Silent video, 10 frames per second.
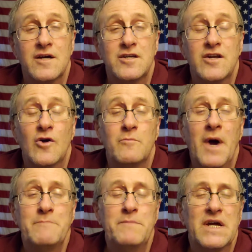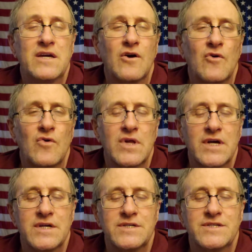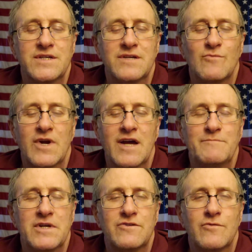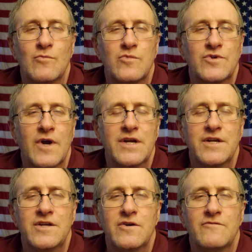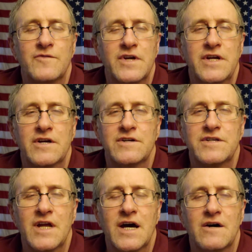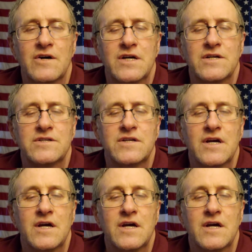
My big goal is, and what I've been trying to do for years now, is